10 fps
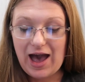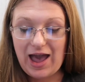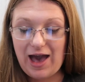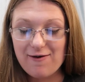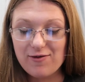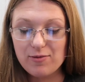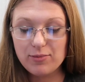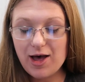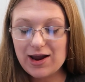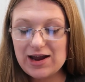I have
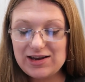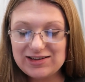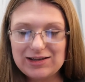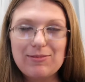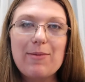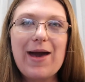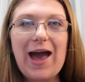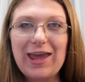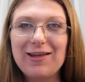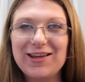blog ideas and my
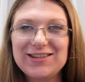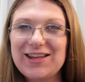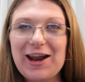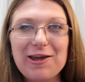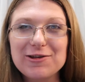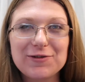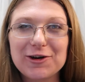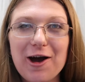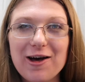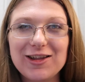packing list that I use for
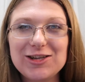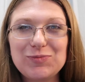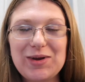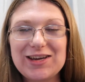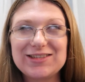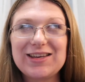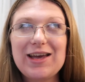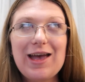college because